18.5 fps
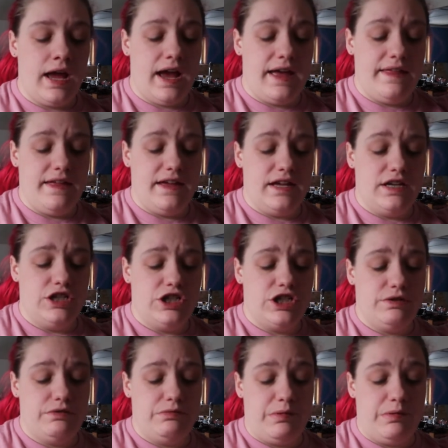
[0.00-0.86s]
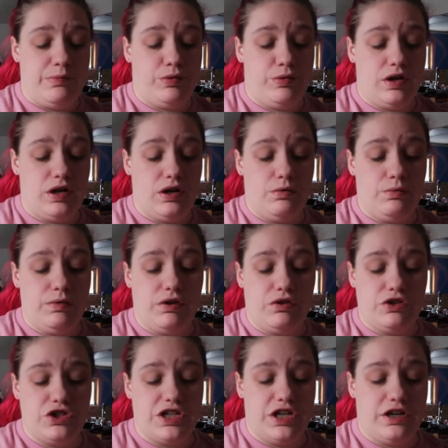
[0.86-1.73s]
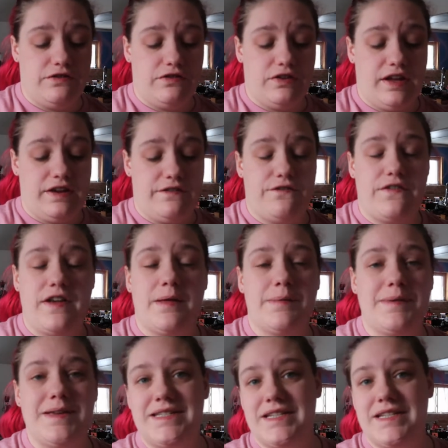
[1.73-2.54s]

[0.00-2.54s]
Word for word: And then she would be put in a wheelchair for like family